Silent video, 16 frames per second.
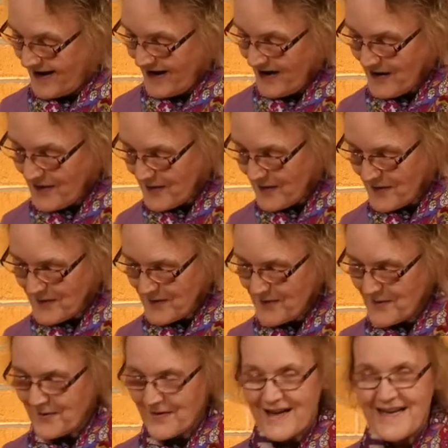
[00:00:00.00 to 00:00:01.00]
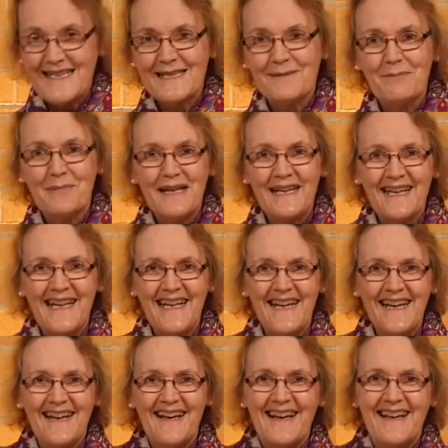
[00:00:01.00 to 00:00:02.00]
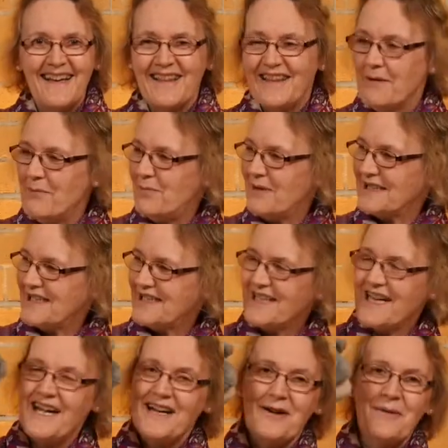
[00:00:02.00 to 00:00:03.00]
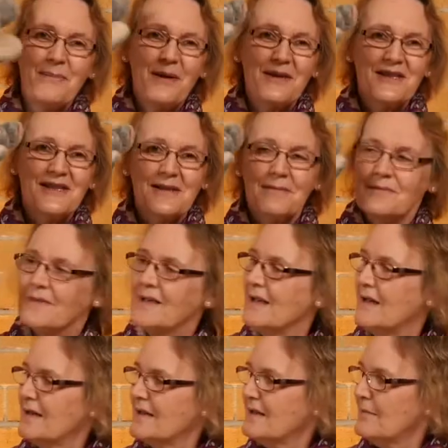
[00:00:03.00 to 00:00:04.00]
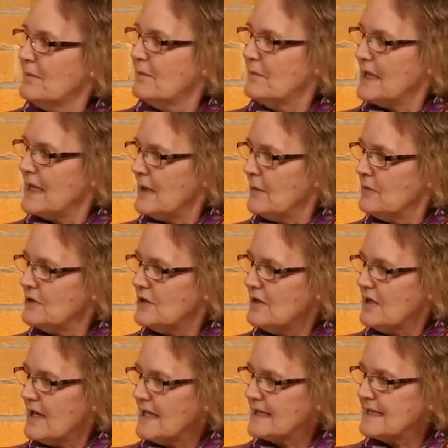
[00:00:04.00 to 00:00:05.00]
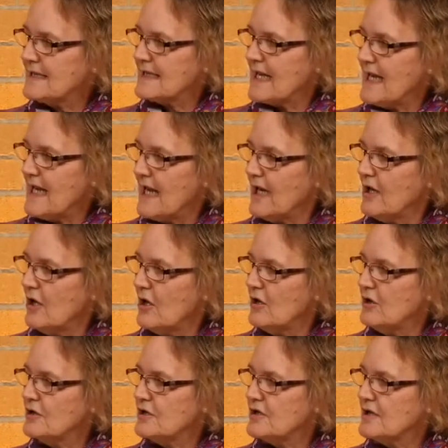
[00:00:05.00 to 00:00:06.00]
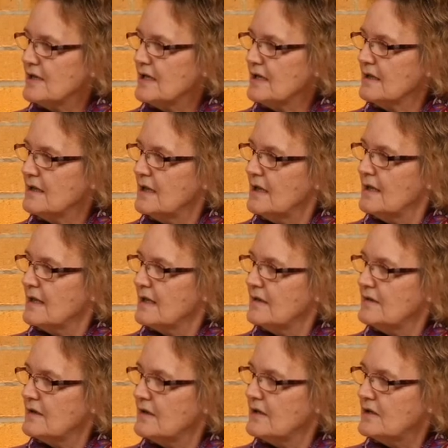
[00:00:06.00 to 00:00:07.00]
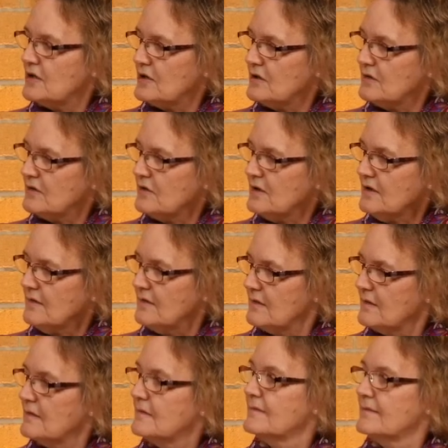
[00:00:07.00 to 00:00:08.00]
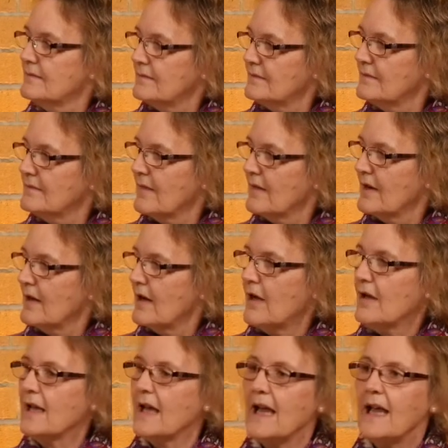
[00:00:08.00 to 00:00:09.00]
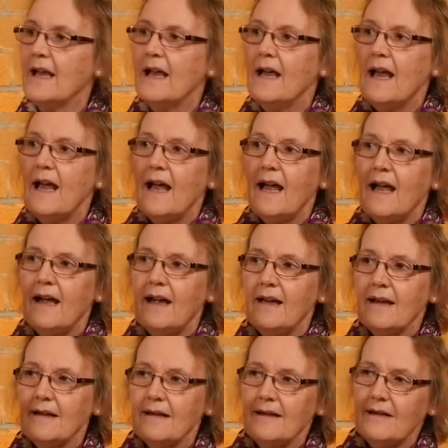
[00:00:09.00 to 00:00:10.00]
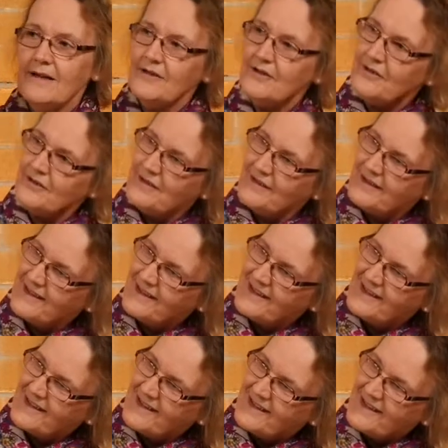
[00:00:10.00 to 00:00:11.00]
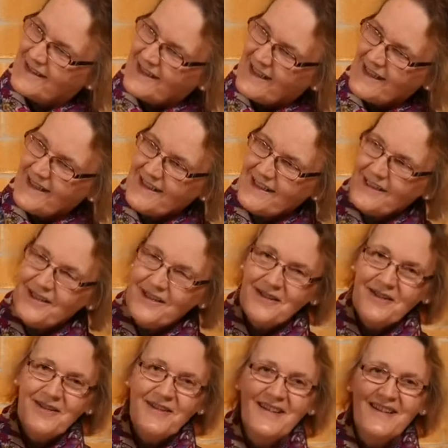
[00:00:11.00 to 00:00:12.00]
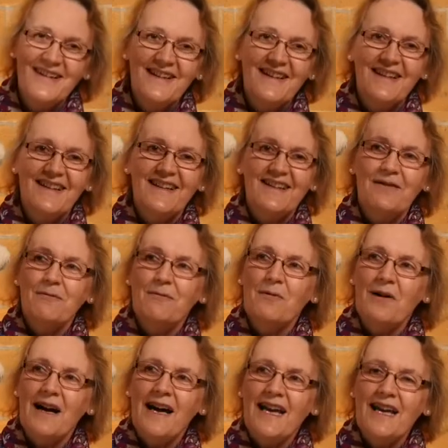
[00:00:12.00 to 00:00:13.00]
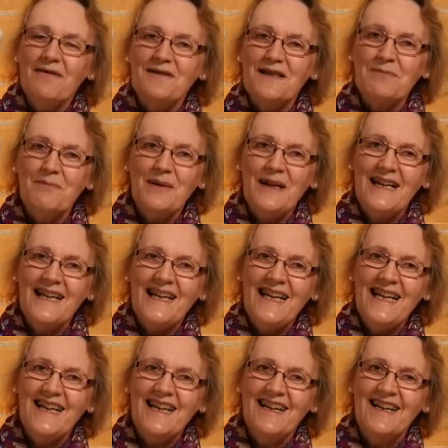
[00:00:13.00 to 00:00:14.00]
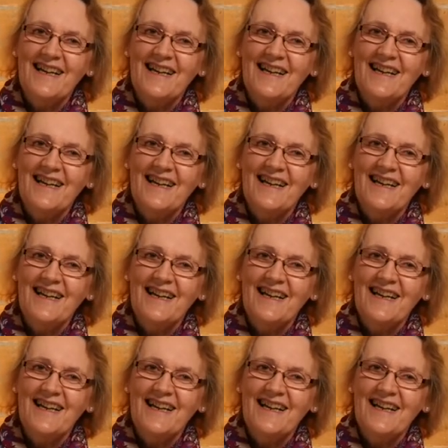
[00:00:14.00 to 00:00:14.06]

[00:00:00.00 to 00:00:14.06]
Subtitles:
Oh, there's Billy, the brush-tail possum. Billy, would you like to say hello to the children? Okay. Hello. Hello. Wave to Billy.